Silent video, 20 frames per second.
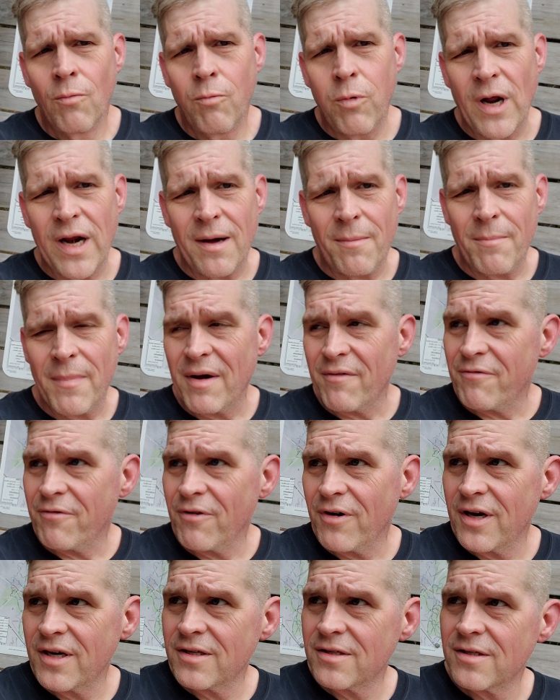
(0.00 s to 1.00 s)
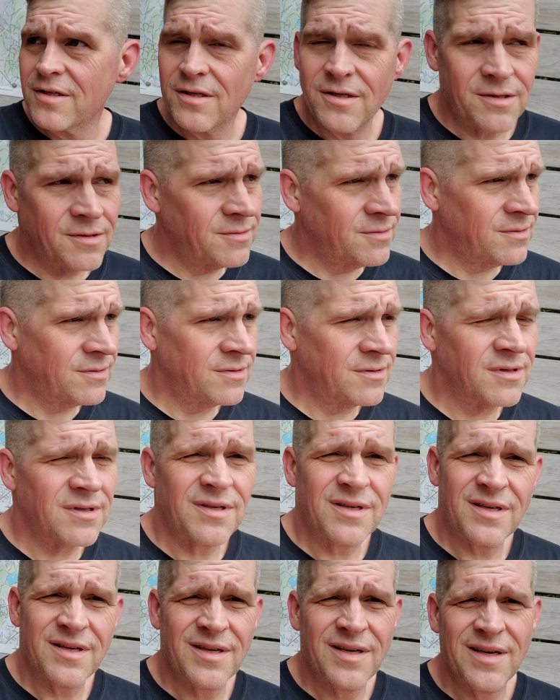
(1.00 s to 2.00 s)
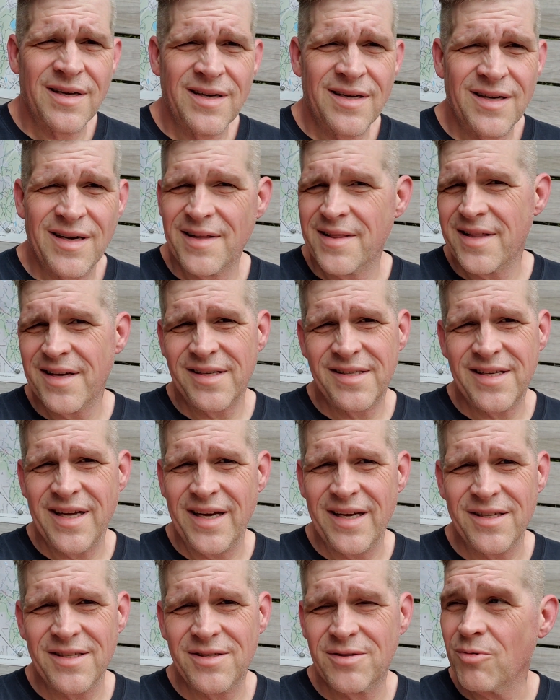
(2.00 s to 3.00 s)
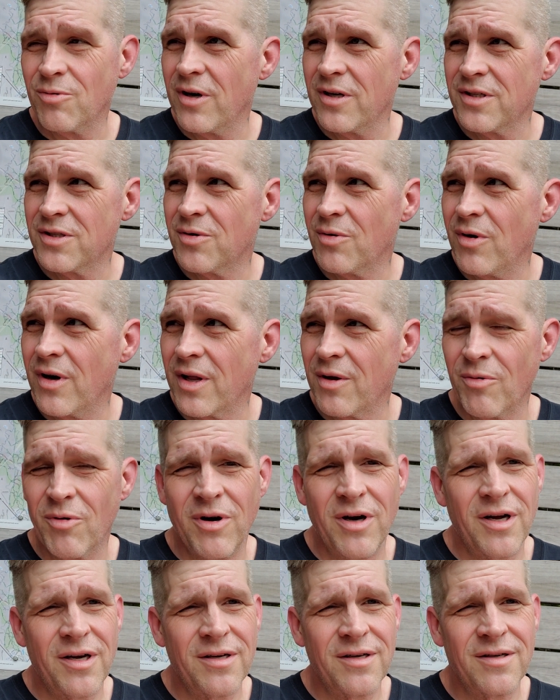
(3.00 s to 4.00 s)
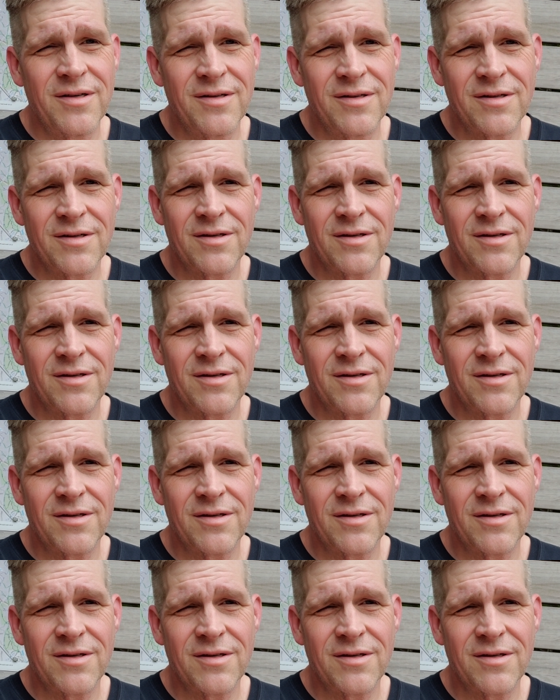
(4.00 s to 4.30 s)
What up, my friends? I think day's 121.